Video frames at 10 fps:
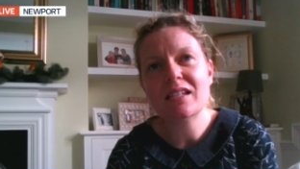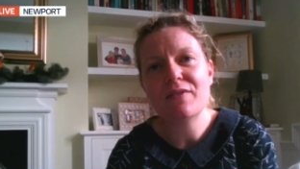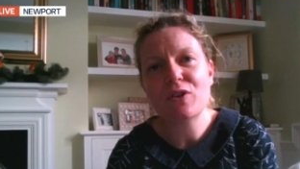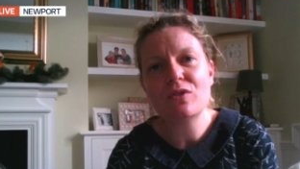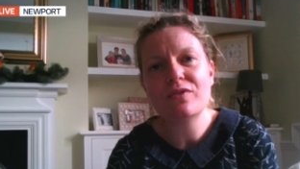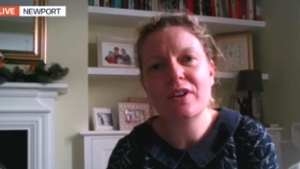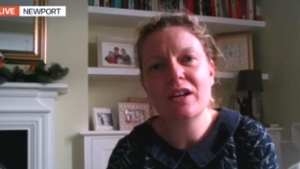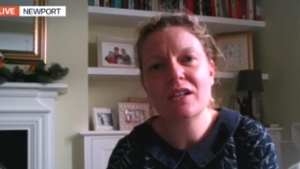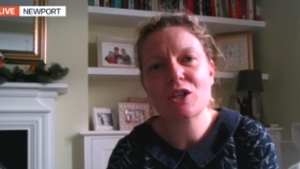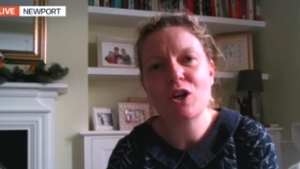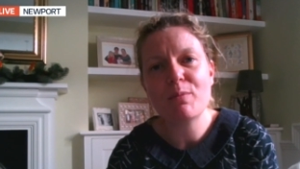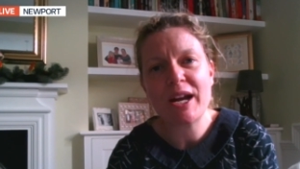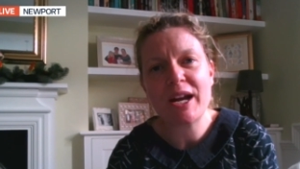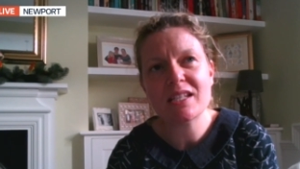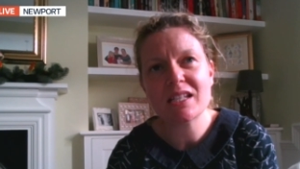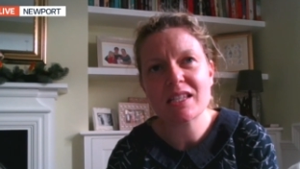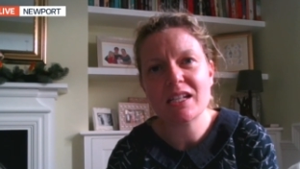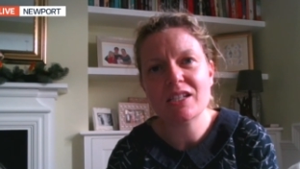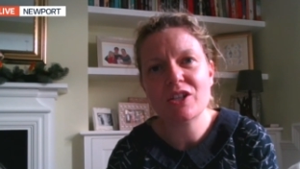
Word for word: difficult for her to comprehend, isn't it?